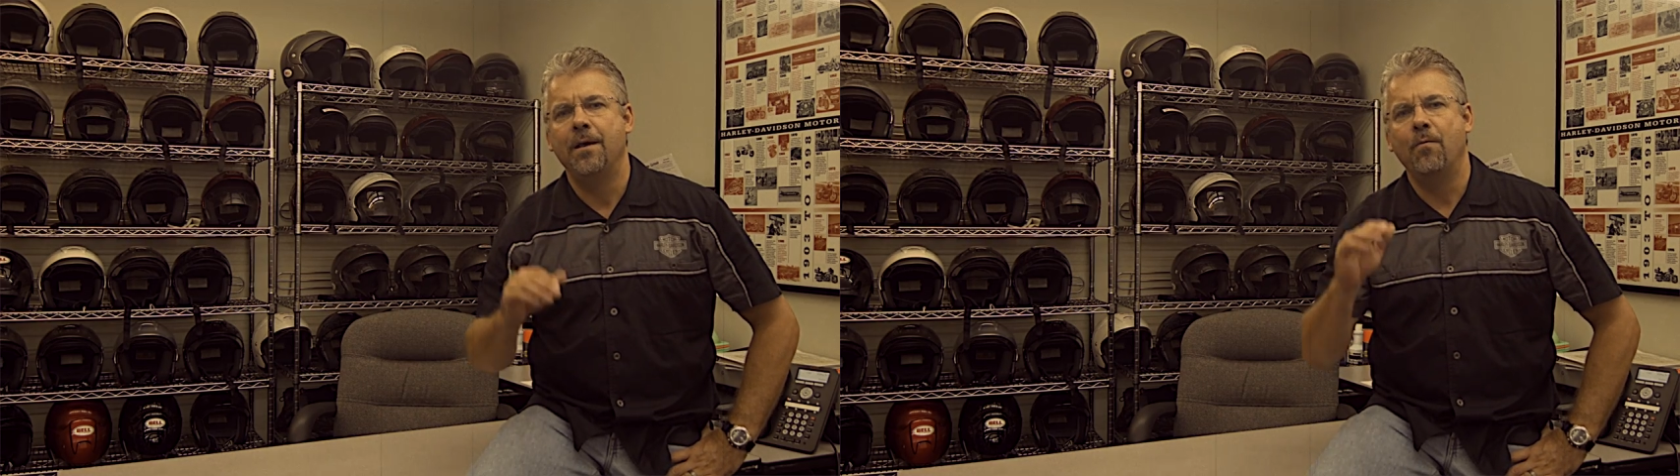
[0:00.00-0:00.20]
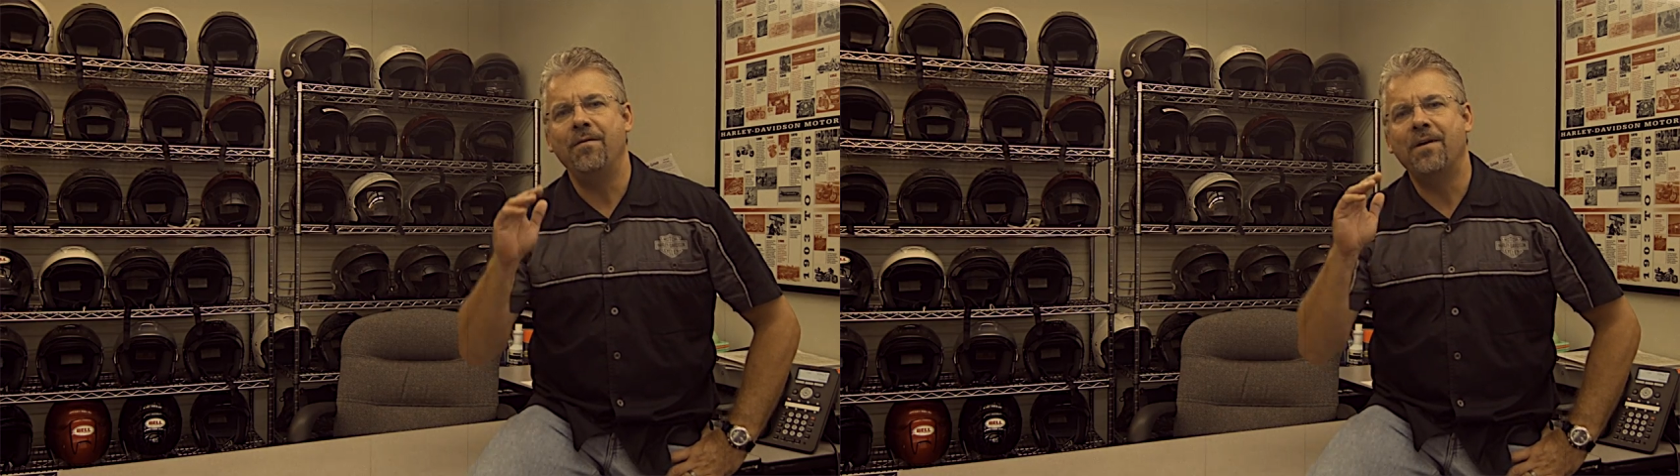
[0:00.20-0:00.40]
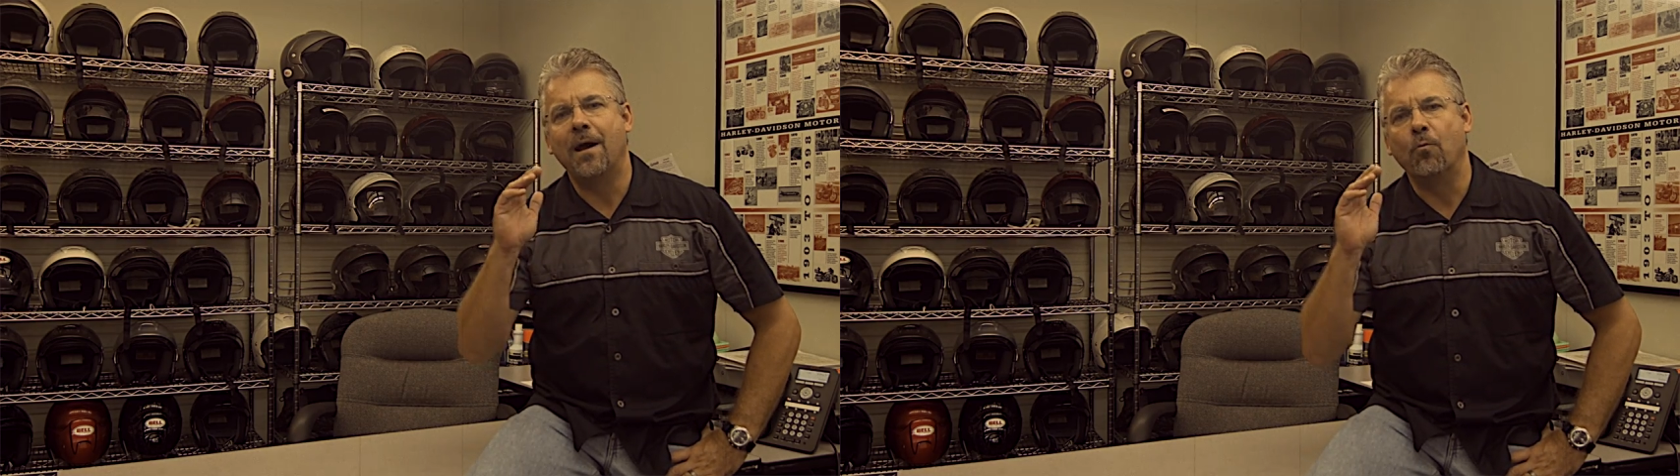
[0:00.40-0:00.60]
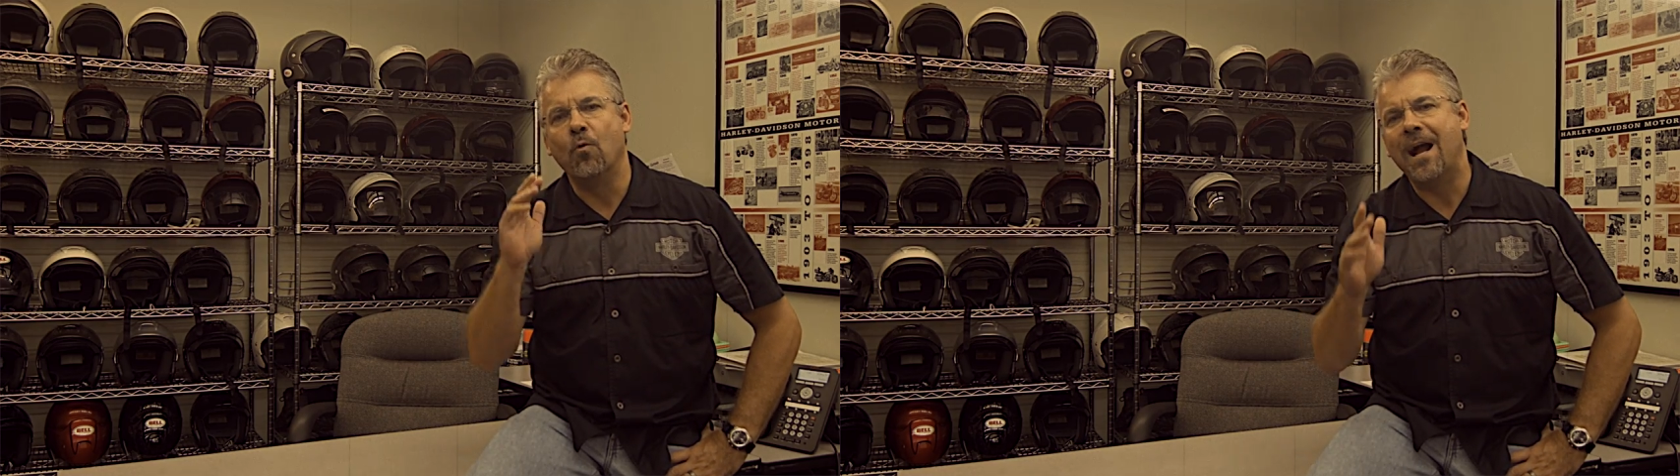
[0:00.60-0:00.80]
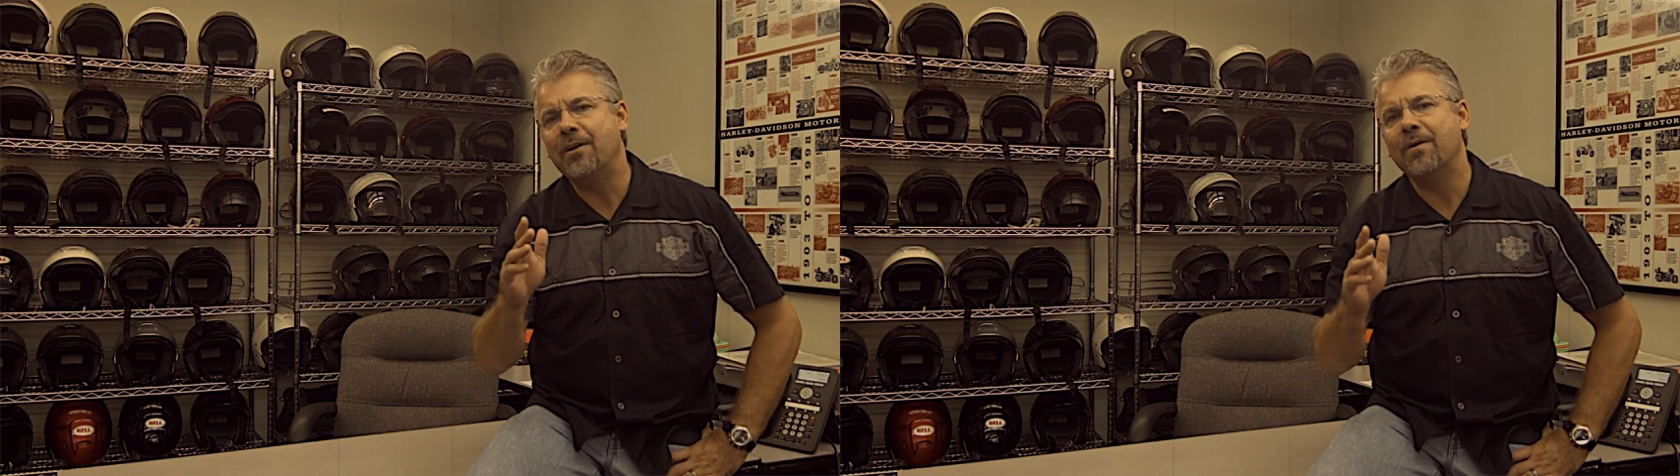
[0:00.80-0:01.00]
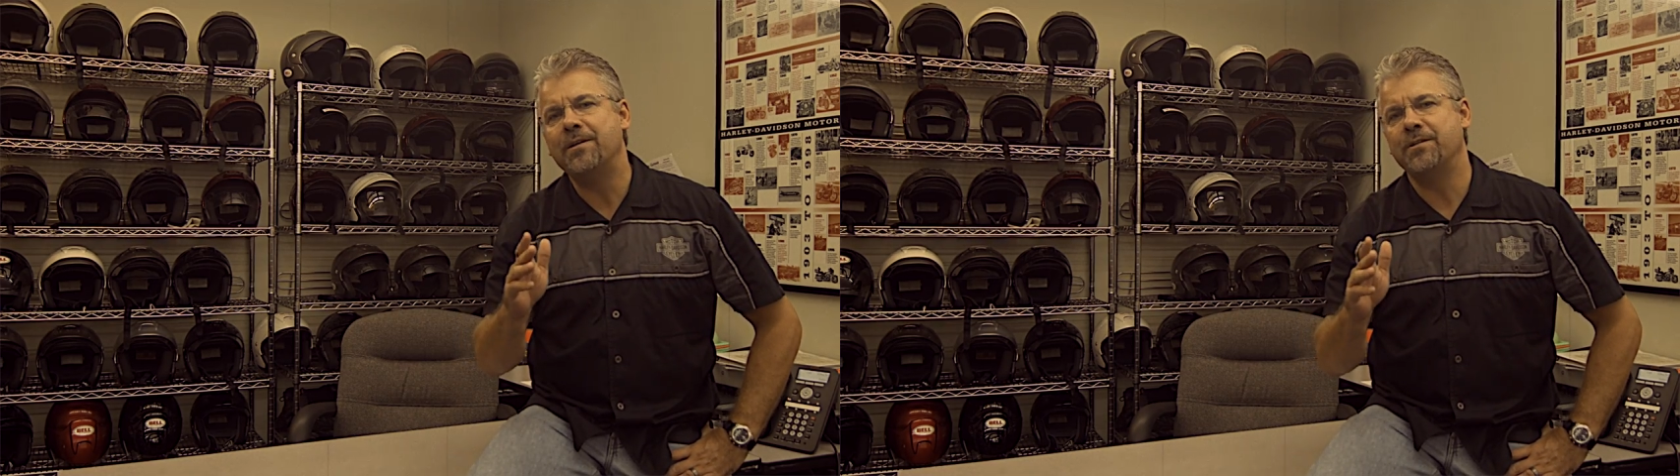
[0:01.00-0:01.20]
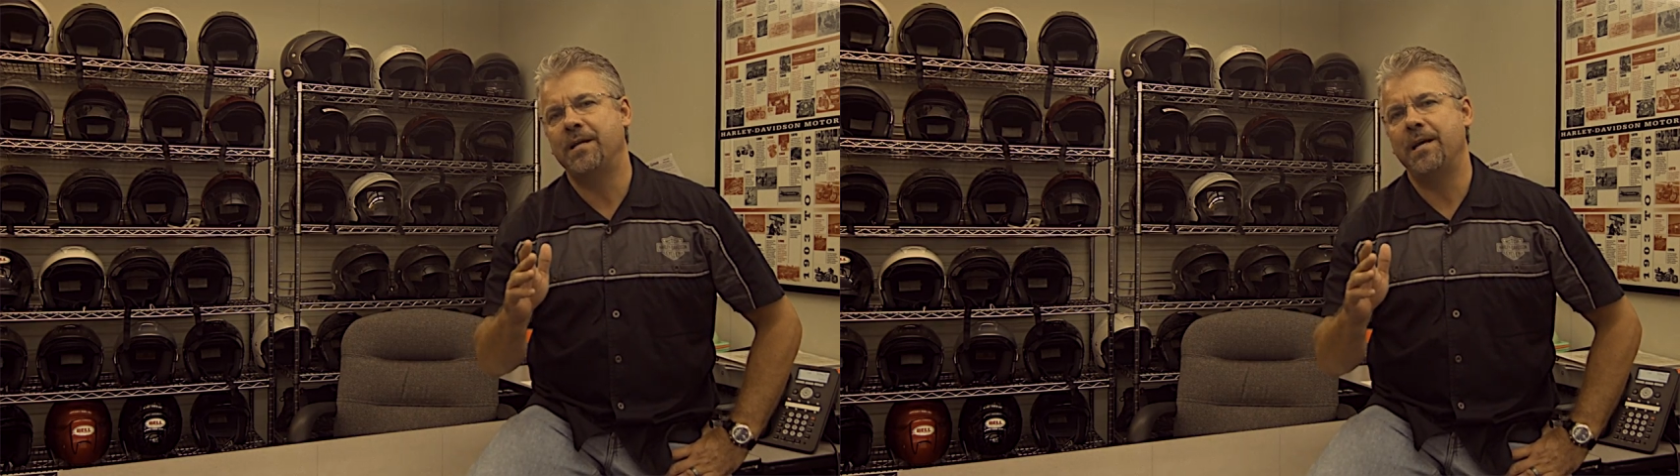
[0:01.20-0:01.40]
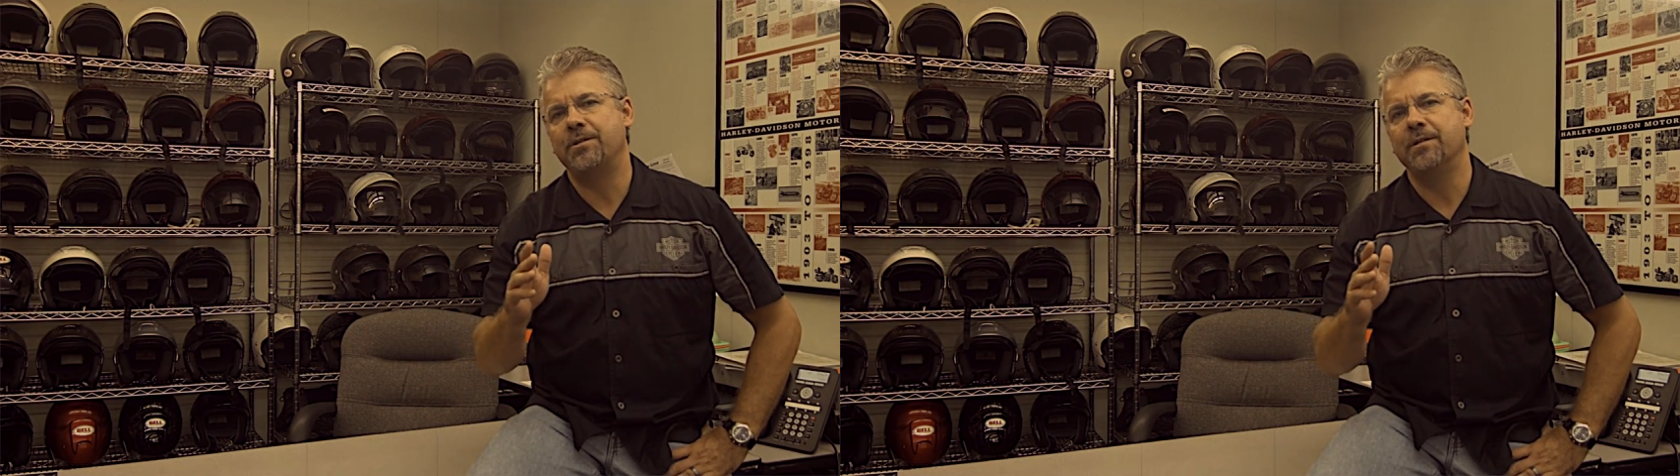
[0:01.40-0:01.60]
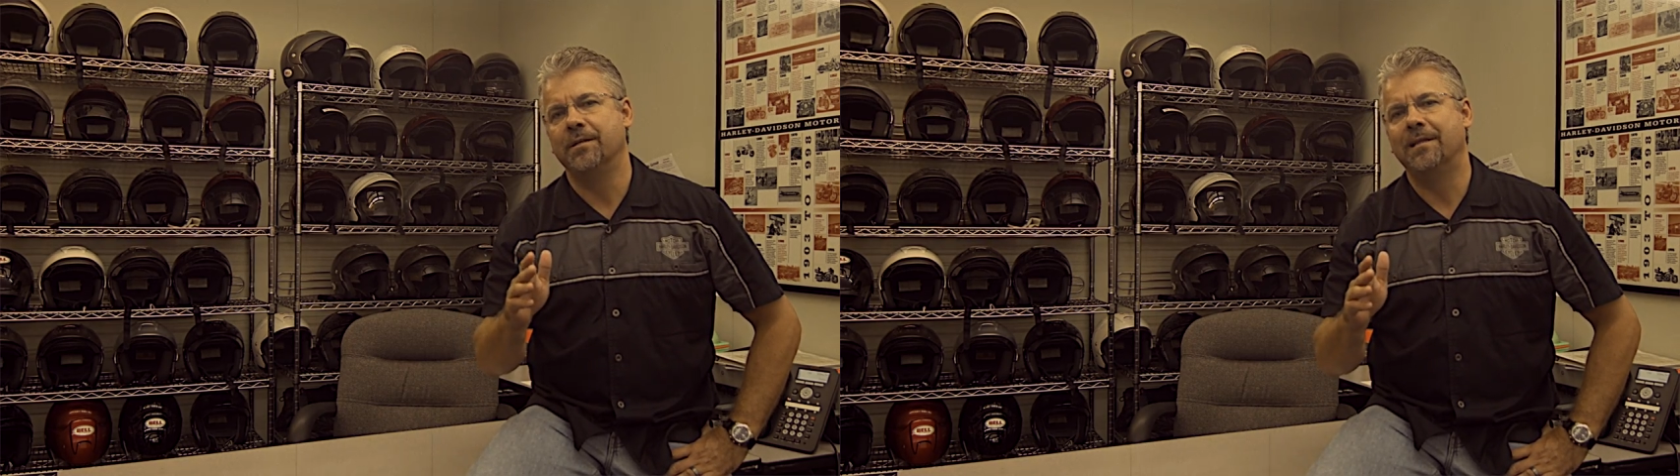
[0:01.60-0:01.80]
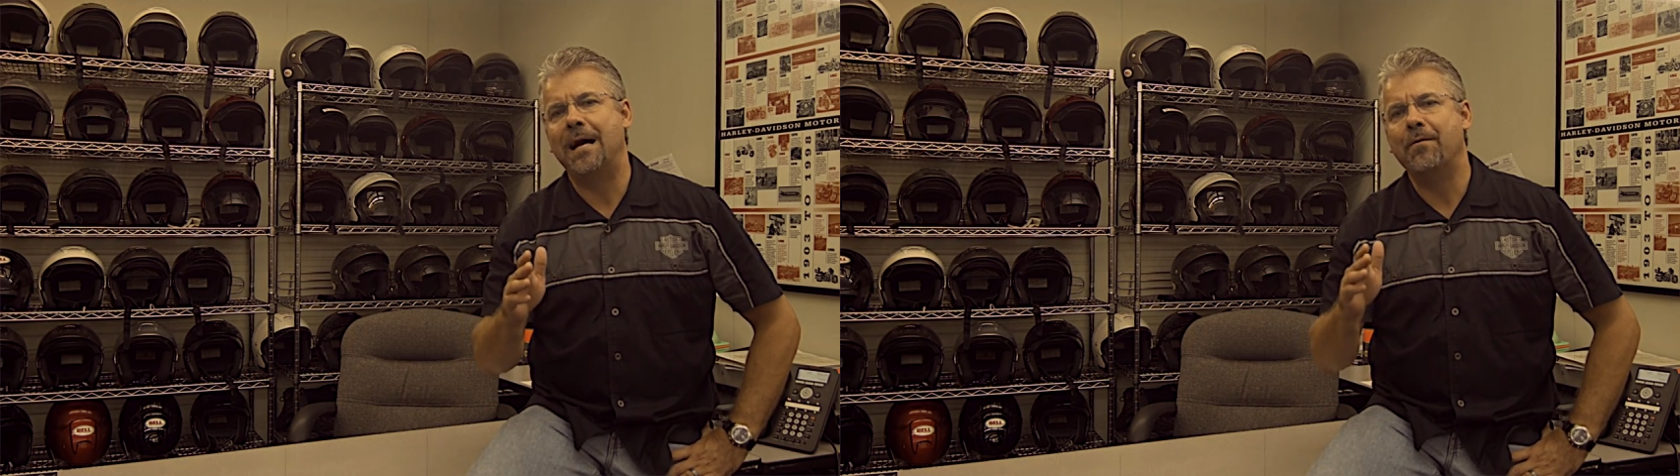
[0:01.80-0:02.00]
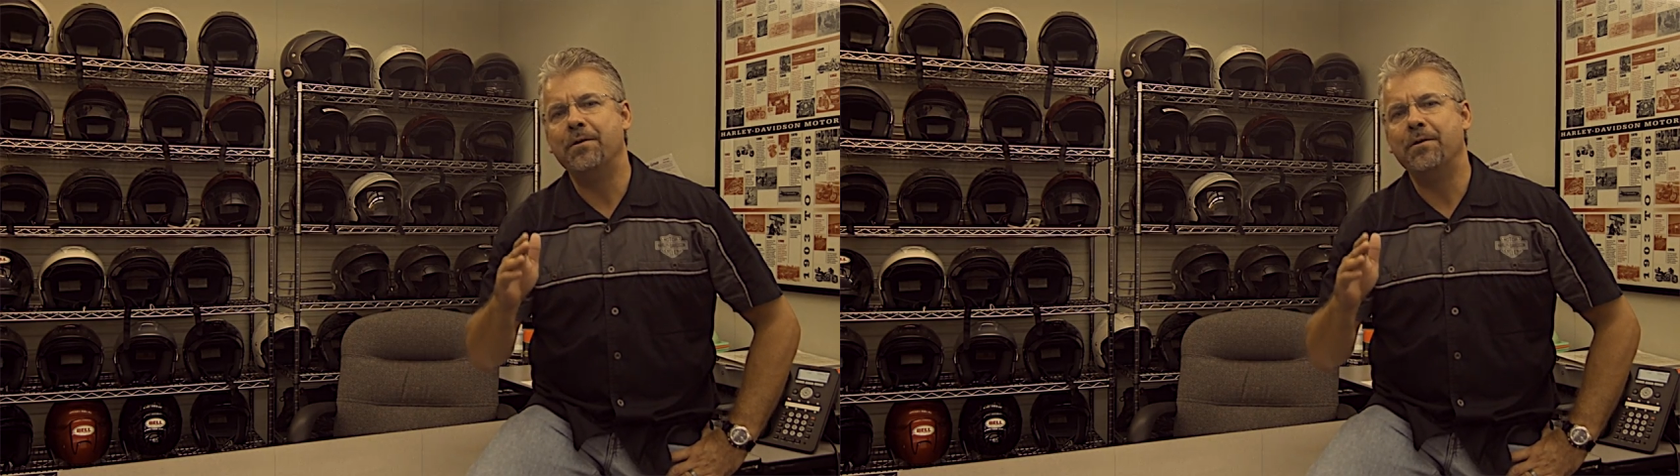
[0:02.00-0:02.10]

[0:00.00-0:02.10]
We've got rider education allowing